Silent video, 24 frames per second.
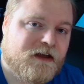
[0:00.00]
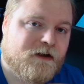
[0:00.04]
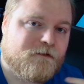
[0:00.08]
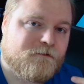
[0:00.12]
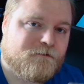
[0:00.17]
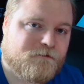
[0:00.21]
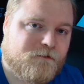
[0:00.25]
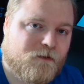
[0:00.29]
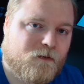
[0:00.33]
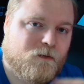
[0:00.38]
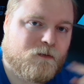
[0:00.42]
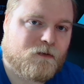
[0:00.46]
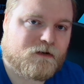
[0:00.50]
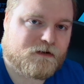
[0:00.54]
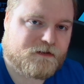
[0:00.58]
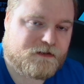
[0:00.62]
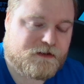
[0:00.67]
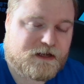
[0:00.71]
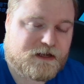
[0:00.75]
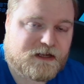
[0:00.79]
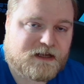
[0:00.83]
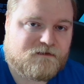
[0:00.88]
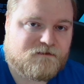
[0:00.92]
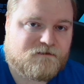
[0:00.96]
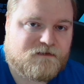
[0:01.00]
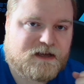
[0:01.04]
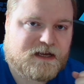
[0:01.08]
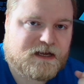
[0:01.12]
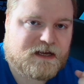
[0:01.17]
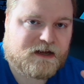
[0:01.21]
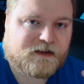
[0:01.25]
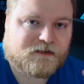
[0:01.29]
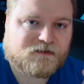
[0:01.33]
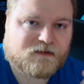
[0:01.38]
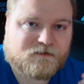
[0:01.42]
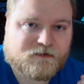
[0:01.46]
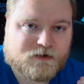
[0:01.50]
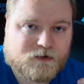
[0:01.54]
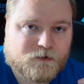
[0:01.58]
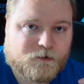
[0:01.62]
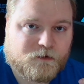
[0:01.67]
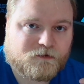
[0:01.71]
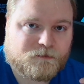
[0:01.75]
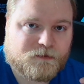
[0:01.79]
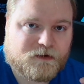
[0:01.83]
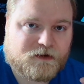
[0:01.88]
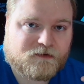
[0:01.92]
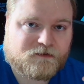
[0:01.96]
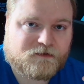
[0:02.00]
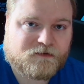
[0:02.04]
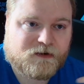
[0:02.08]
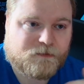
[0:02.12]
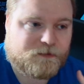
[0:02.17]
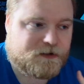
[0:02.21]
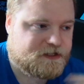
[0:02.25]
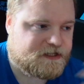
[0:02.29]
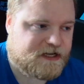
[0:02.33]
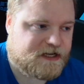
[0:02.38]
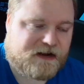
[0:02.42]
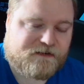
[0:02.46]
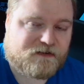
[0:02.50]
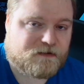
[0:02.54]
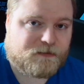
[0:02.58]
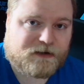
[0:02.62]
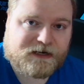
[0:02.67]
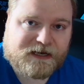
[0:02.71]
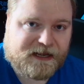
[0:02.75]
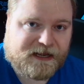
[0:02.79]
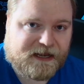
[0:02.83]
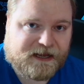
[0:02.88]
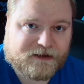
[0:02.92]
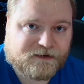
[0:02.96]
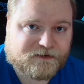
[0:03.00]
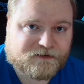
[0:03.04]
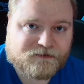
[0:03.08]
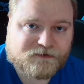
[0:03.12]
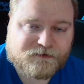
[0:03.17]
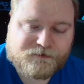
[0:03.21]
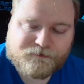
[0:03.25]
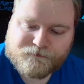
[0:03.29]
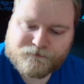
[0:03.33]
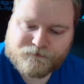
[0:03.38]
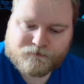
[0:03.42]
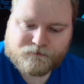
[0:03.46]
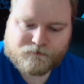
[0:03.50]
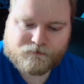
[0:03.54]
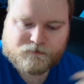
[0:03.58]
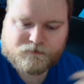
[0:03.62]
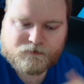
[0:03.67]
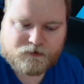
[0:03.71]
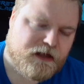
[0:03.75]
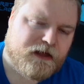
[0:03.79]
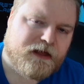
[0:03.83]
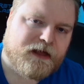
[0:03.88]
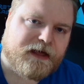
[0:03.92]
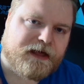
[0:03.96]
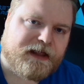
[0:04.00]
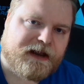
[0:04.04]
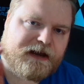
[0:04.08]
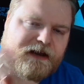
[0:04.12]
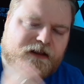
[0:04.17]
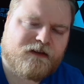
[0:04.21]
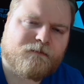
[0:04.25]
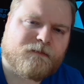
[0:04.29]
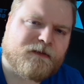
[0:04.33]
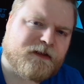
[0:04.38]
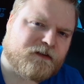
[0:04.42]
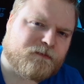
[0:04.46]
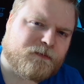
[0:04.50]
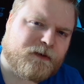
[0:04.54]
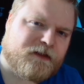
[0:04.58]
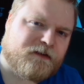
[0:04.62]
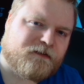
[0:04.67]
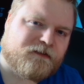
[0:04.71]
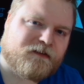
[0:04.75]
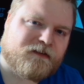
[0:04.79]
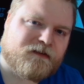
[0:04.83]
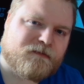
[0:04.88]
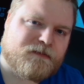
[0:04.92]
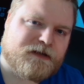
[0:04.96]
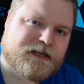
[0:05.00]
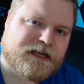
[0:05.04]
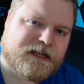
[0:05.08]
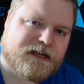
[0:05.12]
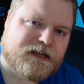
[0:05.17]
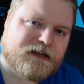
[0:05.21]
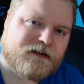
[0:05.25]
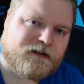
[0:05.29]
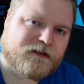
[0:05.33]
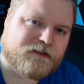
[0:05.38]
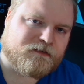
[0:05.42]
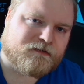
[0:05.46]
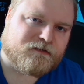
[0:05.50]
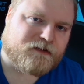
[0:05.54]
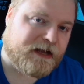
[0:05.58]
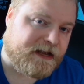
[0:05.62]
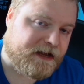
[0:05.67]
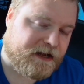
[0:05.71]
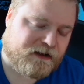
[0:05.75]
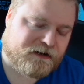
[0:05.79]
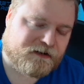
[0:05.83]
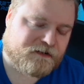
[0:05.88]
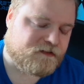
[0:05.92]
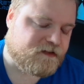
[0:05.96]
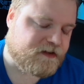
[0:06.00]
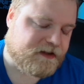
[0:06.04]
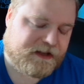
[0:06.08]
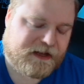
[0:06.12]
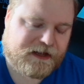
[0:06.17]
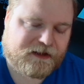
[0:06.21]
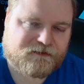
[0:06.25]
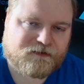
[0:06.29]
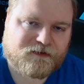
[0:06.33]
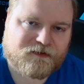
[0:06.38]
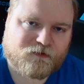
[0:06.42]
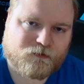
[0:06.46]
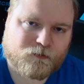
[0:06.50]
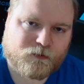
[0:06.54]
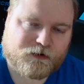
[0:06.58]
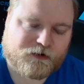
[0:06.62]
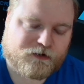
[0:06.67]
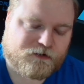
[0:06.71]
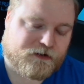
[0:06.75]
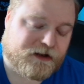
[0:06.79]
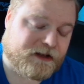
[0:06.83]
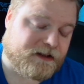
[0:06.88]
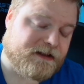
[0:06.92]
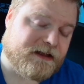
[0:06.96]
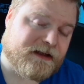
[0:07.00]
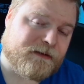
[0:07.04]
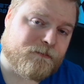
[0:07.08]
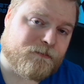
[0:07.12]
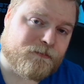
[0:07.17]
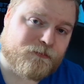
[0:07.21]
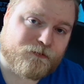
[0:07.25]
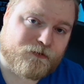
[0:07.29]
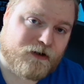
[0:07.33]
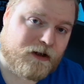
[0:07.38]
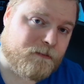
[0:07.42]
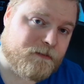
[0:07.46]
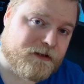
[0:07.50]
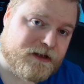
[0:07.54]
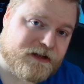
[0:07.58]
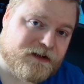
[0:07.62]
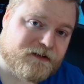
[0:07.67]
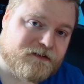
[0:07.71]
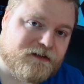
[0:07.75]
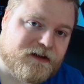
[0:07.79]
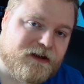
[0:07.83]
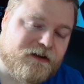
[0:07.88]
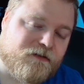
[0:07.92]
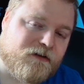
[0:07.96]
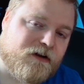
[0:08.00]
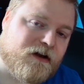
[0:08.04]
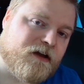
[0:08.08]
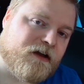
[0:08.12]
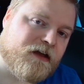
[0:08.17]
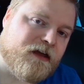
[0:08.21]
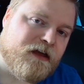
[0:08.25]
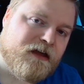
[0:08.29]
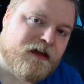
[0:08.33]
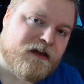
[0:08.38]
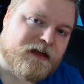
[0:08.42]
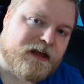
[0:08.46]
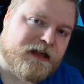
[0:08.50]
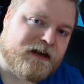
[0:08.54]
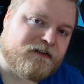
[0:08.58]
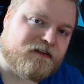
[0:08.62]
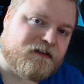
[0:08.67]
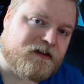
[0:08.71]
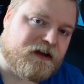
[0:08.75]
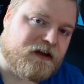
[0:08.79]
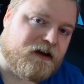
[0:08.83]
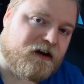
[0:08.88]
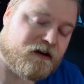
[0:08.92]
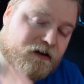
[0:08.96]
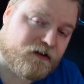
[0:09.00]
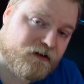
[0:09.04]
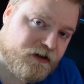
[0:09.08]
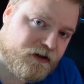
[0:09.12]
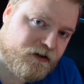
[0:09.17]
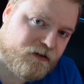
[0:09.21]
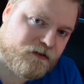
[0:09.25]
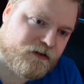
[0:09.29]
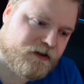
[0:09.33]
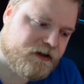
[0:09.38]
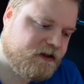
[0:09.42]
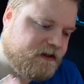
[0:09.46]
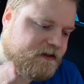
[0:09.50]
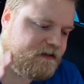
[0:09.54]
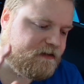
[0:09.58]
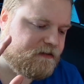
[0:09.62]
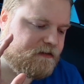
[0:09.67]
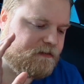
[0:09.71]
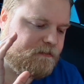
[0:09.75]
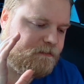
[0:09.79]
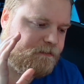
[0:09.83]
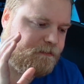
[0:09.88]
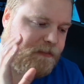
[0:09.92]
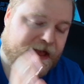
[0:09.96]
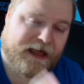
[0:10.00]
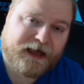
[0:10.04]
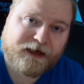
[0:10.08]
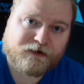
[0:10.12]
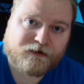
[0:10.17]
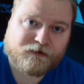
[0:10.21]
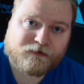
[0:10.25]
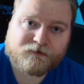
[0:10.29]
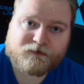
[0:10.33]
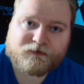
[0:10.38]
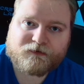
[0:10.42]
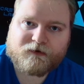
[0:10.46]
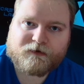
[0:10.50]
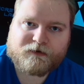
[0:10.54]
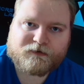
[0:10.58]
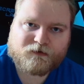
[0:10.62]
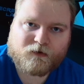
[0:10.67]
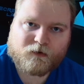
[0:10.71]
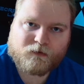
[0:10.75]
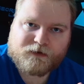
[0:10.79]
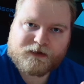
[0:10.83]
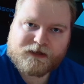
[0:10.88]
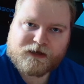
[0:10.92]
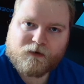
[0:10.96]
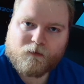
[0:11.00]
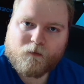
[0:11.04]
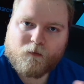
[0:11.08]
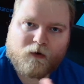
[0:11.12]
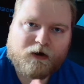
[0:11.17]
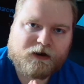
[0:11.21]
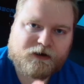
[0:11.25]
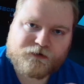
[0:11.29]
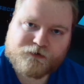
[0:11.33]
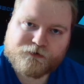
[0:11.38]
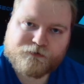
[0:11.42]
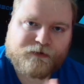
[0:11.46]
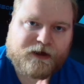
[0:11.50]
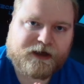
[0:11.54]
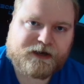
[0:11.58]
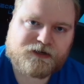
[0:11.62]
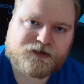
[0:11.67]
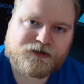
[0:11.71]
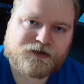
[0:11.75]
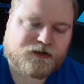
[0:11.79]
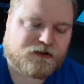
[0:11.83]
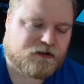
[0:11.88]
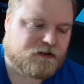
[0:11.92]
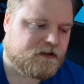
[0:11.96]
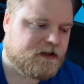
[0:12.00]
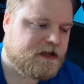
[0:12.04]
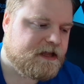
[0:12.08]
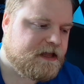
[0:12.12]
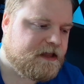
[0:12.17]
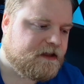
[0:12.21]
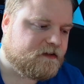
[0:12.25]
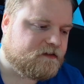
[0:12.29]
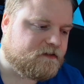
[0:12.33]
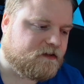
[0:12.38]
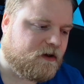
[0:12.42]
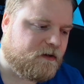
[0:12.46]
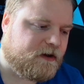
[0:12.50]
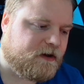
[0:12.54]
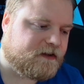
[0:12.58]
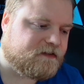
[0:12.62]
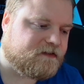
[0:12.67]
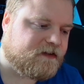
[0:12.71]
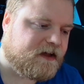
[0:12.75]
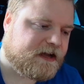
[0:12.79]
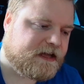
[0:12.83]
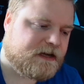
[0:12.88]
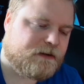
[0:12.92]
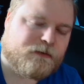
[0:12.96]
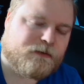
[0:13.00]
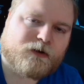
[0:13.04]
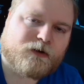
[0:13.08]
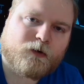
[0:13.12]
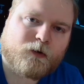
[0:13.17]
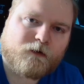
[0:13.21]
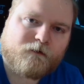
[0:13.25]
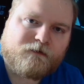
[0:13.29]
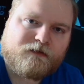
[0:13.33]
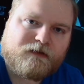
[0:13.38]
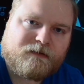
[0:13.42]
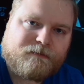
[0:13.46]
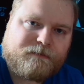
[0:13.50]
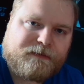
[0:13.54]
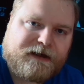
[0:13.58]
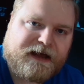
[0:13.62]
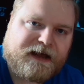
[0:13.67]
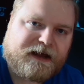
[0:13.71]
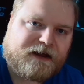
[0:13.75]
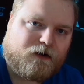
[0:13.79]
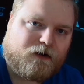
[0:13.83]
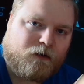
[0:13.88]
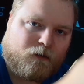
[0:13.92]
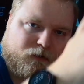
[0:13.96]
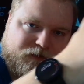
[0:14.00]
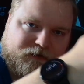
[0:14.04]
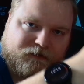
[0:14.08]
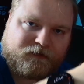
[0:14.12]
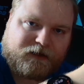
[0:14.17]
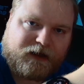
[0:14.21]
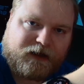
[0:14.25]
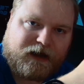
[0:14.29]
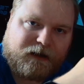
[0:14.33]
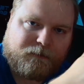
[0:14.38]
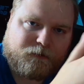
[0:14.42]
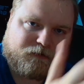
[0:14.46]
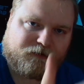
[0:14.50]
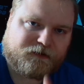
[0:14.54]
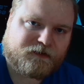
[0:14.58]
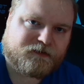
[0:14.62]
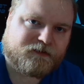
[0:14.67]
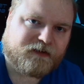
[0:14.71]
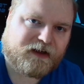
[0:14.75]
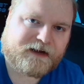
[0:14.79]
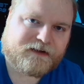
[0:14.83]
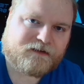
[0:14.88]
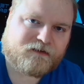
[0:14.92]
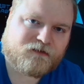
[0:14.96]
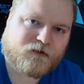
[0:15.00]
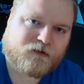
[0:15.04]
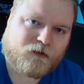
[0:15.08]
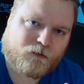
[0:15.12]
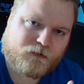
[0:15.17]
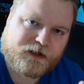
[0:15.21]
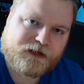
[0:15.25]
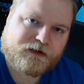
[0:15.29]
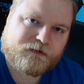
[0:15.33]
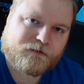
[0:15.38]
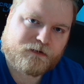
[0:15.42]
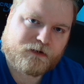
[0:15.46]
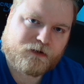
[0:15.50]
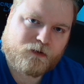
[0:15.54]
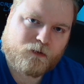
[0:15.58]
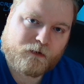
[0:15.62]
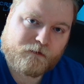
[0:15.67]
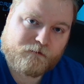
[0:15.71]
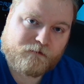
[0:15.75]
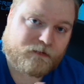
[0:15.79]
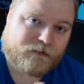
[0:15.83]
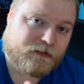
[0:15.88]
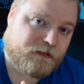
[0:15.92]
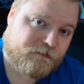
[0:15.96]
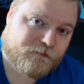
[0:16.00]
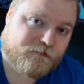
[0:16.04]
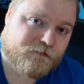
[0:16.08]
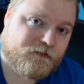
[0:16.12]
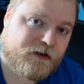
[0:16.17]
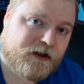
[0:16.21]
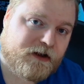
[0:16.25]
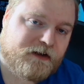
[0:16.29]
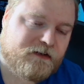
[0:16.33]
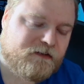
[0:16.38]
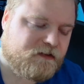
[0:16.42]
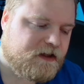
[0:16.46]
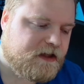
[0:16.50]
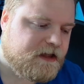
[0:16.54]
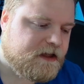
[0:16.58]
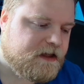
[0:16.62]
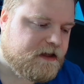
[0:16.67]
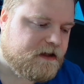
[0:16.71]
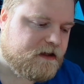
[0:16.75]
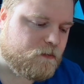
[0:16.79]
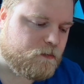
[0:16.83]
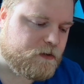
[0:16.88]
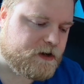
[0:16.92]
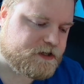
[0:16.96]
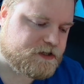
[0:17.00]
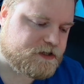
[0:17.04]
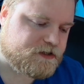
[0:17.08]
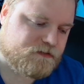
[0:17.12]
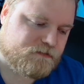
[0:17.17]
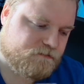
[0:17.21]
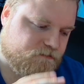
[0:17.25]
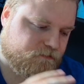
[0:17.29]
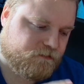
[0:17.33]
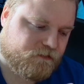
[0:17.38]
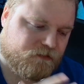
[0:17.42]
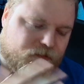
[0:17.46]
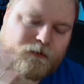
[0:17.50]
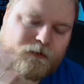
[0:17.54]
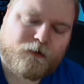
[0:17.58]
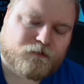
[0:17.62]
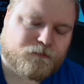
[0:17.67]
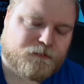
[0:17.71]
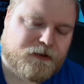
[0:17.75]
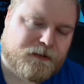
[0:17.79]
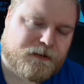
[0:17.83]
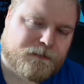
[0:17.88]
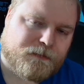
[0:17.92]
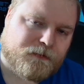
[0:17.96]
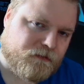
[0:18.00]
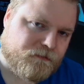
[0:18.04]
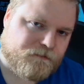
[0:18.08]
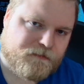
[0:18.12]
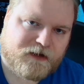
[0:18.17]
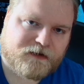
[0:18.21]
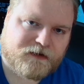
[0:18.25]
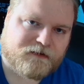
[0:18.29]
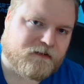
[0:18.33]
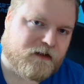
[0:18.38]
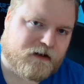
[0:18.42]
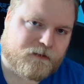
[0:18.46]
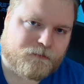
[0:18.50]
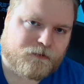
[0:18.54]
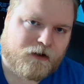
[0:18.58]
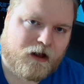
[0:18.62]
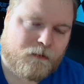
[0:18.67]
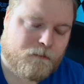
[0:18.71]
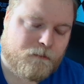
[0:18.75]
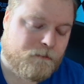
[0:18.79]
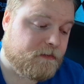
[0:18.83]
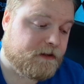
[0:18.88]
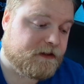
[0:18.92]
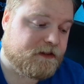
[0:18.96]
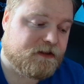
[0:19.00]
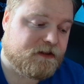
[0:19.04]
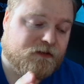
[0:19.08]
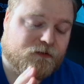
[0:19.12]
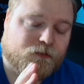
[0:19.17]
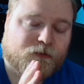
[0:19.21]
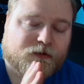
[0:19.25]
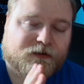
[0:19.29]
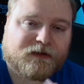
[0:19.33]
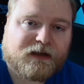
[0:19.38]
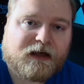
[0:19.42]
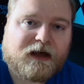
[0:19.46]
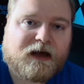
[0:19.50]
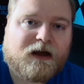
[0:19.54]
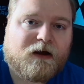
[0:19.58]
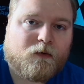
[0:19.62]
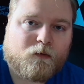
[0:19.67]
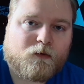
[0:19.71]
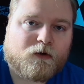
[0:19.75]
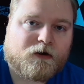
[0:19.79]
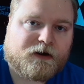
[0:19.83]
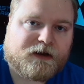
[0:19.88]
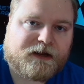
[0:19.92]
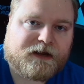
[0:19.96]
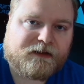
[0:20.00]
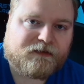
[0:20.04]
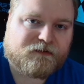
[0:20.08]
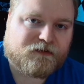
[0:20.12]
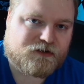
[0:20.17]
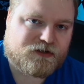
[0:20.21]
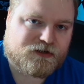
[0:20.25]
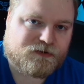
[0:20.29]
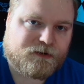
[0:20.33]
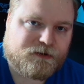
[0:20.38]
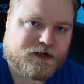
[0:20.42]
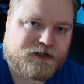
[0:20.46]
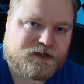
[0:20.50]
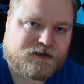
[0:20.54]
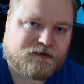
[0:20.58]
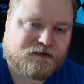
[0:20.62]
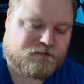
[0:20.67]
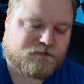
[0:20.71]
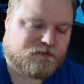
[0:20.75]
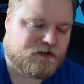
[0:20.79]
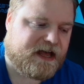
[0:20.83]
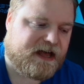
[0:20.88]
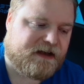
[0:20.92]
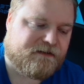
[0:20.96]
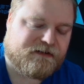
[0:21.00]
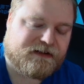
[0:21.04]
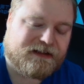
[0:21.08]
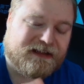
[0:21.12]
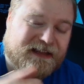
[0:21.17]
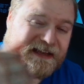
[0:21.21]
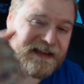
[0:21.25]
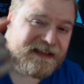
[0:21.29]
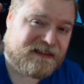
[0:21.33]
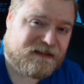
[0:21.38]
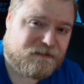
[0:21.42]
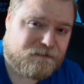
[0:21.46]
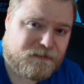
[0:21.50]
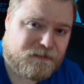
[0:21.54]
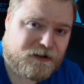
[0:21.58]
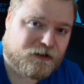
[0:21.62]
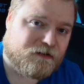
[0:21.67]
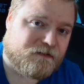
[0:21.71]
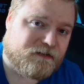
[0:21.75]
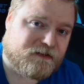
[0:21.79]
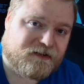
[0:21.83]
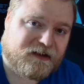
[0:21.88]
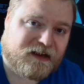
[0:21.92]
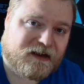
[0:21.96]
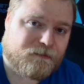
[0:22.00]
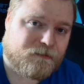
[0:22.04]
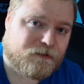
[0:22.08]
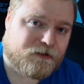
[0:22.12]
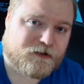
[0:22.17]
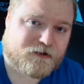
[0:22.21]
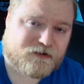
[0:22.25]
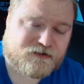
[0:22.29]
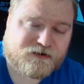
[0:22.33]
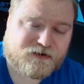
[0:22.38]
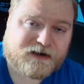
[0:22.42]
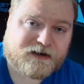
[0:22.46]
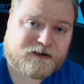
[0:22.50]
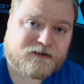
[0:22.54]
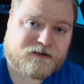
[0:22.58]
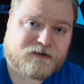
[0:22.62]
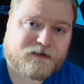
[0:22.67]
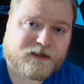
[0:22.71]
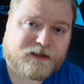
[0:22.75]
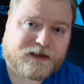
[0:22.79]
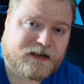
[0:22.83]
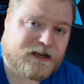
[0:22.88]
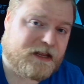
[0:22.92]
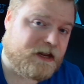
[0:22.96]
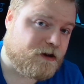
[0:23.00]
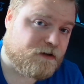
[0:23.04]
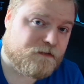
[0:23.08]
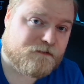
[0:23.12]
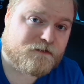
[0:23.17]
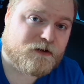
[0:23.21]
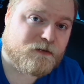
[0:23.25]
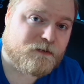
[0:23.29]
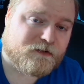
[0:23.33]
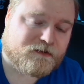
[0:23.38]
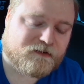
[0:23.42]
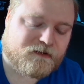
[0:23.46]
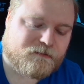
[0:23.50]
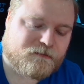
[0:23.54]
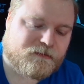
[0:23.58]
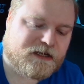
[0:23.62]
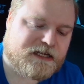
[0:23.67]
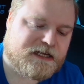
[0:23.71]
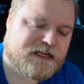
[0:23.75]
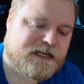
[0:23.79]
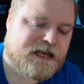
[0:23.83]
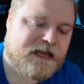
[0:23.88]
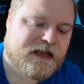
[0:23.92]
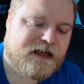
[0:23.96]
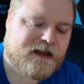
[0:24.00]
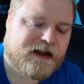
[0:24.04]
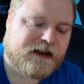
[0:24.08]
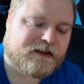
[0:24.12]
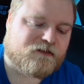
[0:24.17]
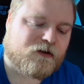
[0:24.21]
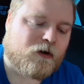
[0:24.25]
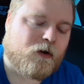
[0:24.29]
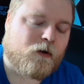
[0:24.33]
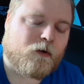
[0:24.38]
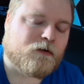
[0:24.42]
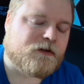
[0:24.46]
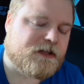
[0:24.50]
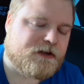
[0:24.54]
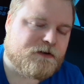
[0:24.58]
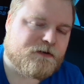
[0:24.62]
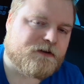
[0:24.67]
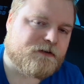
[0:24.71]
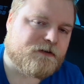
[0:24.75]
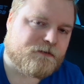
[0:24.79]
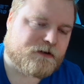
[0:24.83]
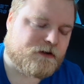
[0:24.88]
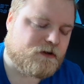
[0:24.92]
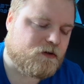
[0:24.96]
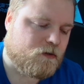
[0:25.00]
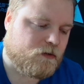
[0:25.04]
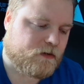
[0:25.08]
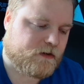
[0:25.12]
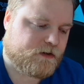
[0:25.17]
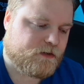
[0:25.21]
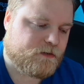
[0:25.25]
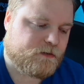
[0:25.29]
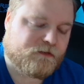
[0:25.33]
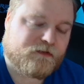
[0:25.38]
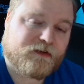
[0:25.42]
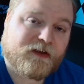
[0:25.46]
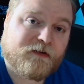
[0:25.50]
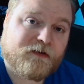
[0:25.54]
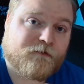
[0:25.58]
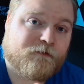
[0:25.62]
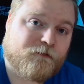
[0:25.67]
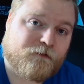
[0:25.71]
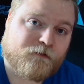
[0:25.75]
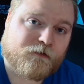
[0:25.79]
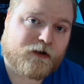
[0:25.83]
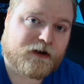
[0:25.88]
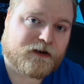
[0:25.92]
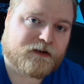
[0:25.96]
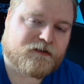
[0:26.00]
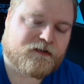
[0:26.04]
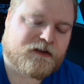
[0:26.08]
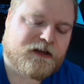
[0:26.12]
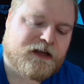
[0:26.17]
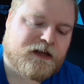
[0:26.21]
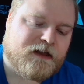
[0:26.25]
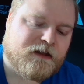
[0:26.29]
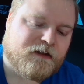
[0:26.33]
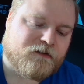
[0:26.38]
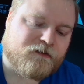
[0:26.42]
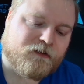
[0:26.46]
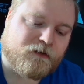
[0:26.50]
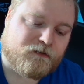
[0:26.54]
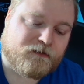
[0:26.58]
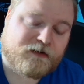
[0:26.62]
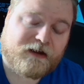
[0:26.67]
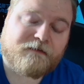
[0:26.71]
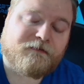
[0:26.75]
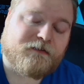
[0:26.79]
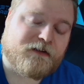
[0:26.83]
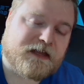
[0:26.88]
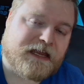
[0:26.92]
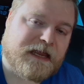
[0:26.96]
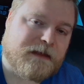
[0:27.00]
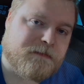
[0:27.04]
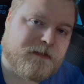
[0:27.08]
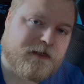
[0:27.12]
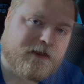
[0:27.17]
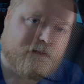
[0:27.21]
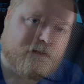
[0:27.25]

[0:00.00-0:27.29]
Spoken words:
for the convenience of a USB-C, which everybody has. And I didn't explain this at the beginning because I honestly can't say this word correctly. I'm probably going to say it wrong. It is a cardioid pattern, so it's only a one directional. So it's not going to record from the back or the top or the sides. It's only going to record from the front, which for most people is not a problem. But this will not work in situations if you have it like in the middle of a table and you're trying to do like an interview with somebody. It's only going to record who's in front. So definitely keep that in